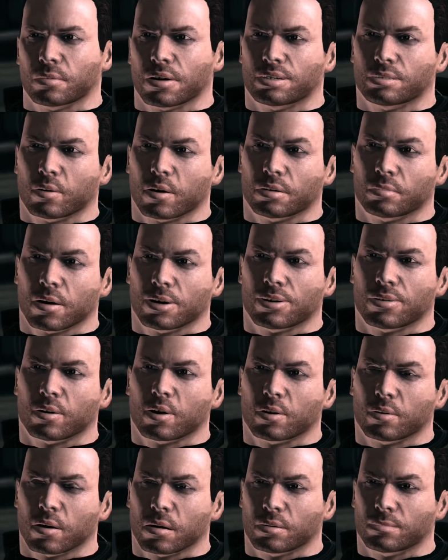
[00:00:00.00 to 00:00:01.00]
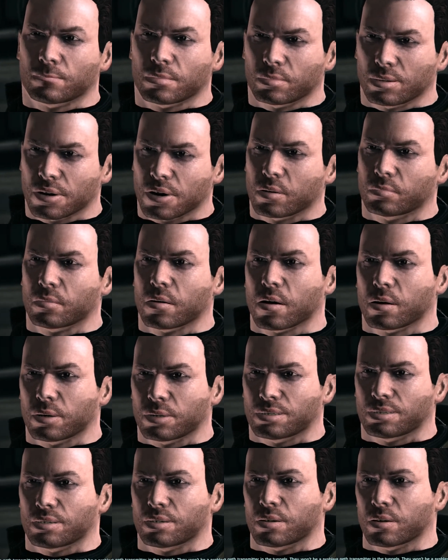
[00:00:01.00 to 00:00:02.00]
I destroyed a Geth transmitter in the
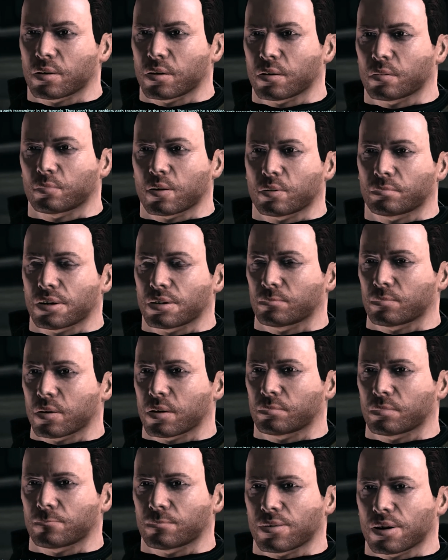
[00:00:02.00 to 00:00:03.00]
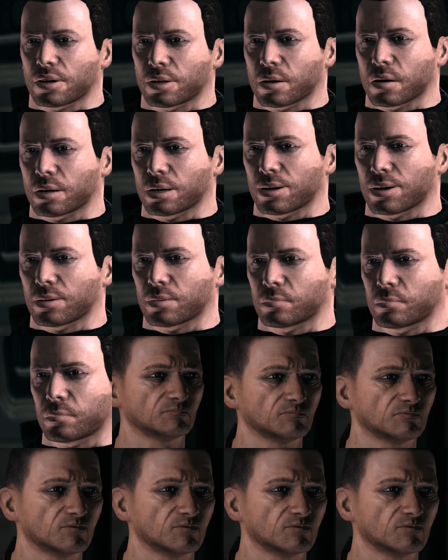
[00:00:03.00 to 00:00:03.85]
tunnels. They won't be a problem any longer.